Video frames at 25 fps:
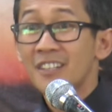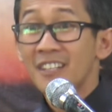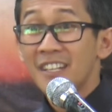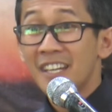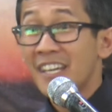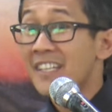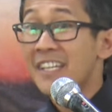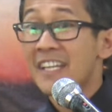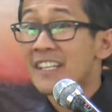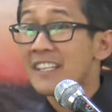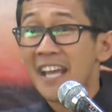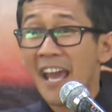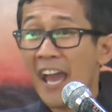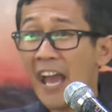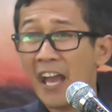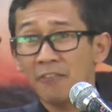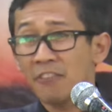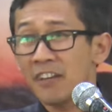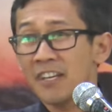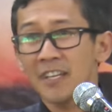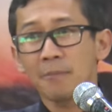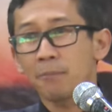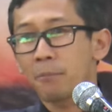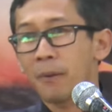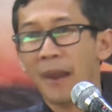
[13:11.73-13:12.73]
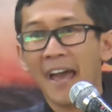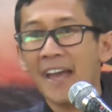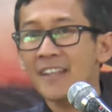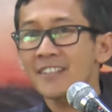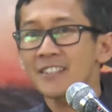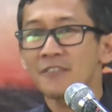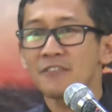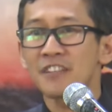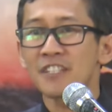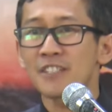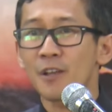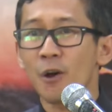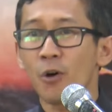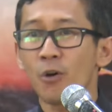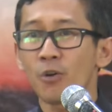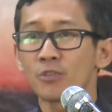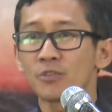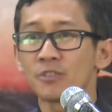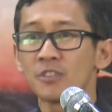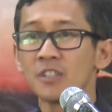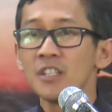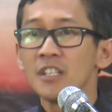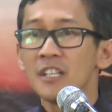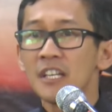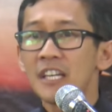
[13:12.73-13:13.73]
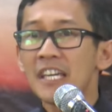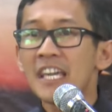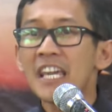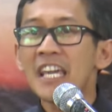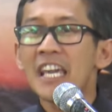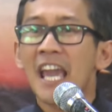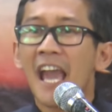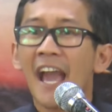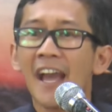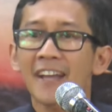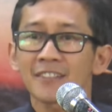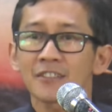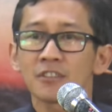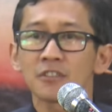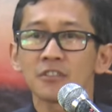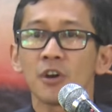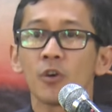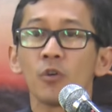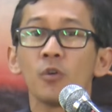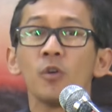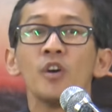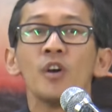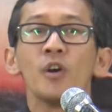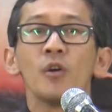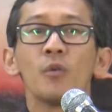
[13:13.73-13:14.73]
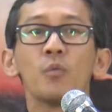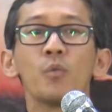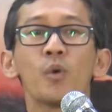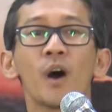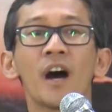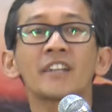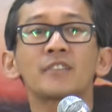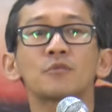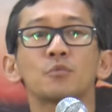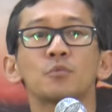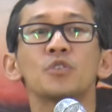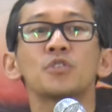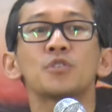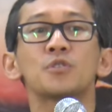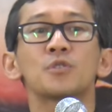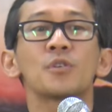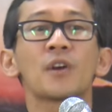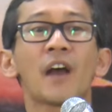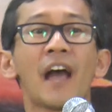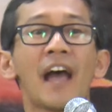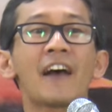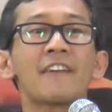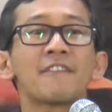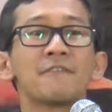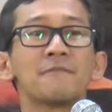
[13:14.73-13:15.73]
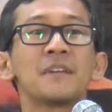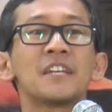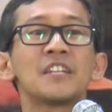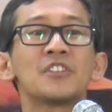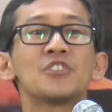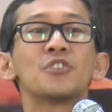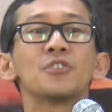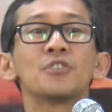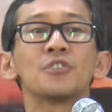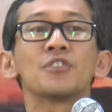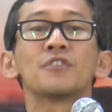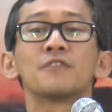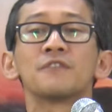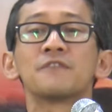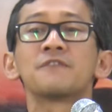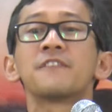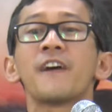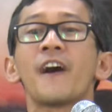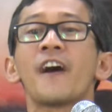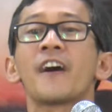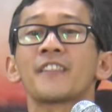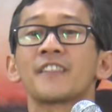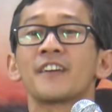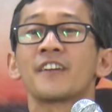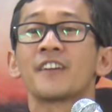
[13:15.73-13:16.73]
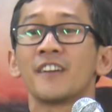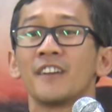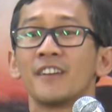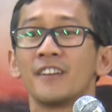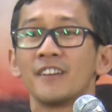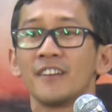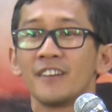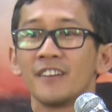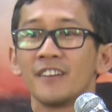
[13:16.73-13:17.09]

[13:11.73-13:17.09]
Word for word: He didn't have any plans of his own. He has to know, what would you have me do, Father?